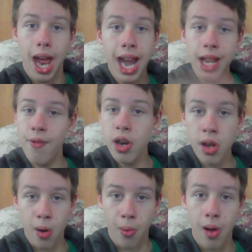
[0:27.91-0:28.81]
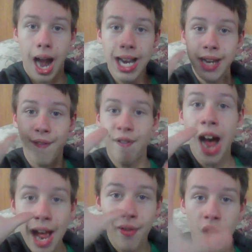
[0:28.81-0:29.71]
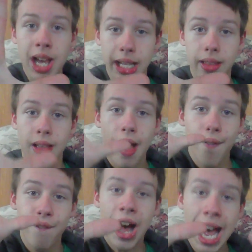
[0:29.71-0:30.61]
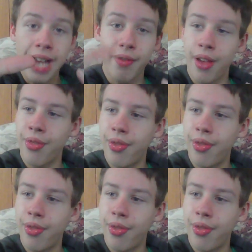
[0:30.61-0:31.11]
Any video. I need 5 likes. Five.